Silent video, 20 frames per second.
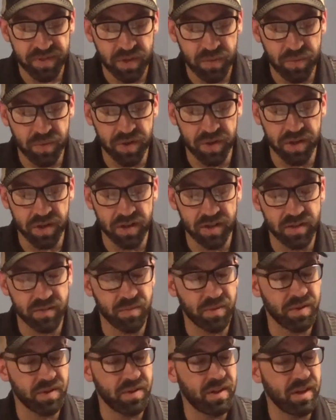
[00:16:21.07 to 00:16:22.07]

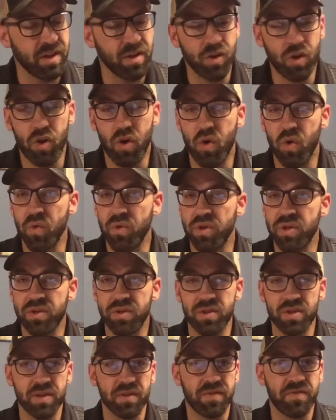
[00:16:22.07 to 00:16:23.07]
where they're holding
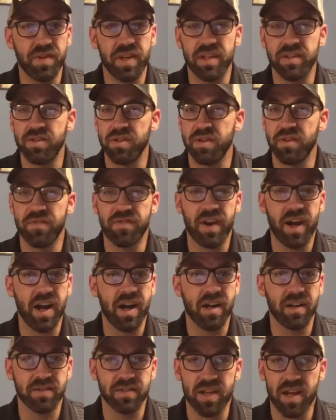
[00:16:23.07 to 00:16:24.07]
your feet to the
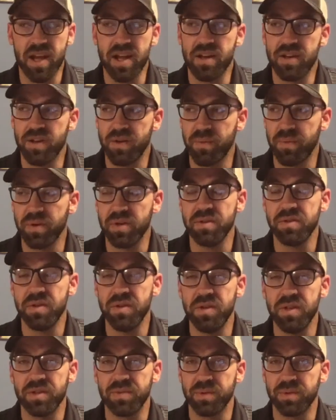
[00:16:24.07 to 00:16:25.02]
fire, say, hey, no, we're going to do this.